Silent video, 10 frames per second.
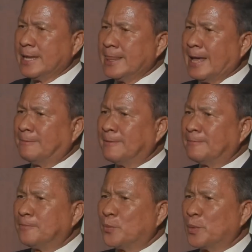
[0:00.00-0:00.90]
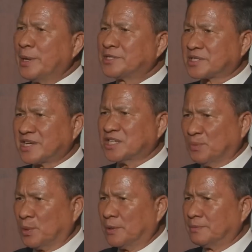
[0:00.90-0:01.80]
Now, we've been
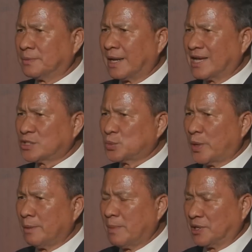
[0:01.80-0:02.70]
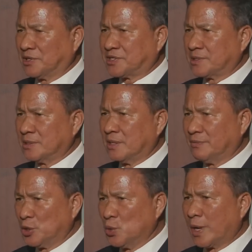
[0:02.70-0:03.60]
successful the last 12 months
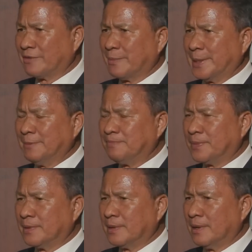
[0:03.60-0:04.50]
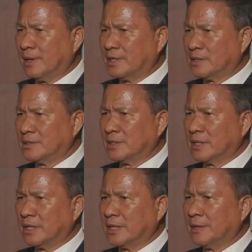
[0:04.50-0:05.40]
of the new government under the,
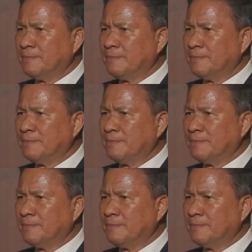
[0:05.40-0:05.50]
the,